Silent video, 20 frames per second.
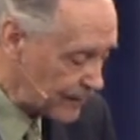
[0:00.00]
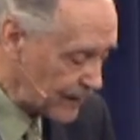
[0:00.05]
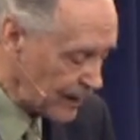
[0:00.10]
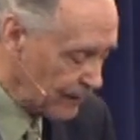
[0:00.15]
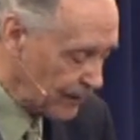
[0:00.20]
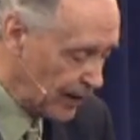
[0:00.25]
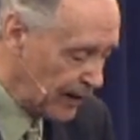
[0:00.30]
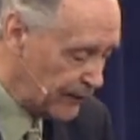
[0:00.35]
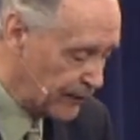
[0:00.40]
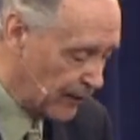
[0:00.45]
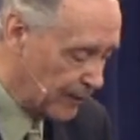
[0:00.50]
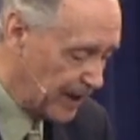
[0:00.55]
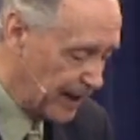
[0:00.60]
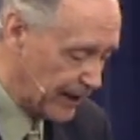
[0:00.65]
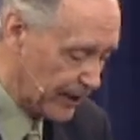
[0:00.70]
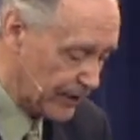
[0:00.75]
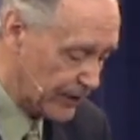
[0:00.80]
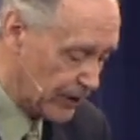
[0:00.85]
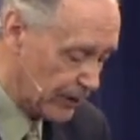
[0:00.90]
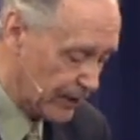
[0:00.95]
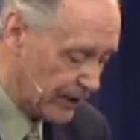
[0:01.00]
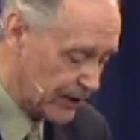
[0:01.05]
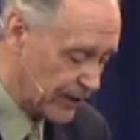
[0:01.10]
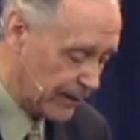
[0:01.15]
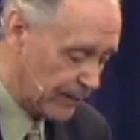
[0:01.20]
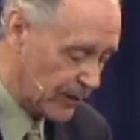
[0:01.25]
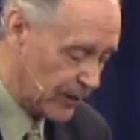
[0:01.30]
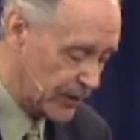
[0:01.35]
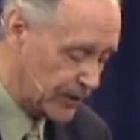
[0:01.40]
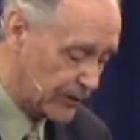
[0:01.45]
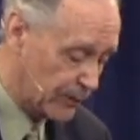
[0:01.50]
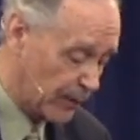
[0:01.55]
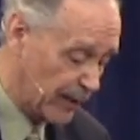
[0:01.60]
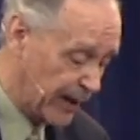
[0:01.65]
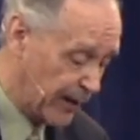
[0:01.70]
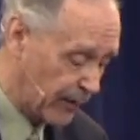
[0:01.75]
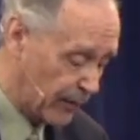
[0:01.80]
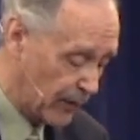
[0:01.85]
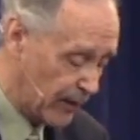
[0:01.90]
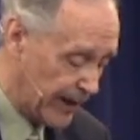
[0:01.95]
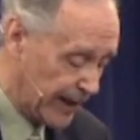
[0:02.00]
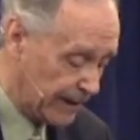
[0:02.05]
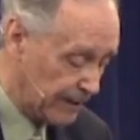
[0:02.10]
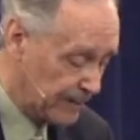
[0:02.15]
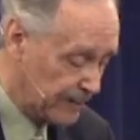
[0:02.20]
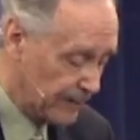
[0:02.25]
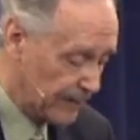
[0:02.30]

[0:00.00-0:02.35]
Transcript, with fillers: very familiar to us in verse 23.